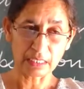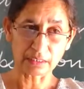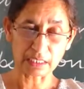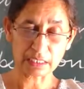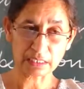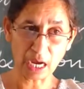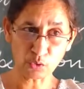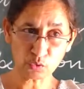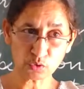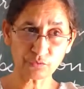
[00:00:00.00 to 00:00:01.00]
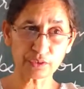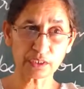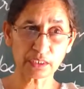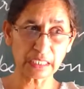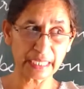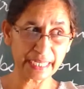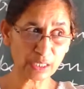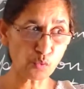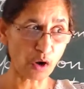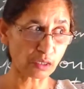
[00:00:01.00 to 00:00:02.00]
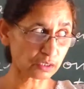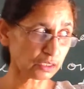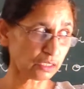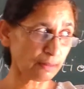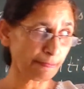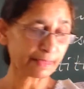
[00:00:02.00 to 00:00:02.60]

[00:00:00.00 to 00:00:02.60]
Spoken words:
the sound of the lake water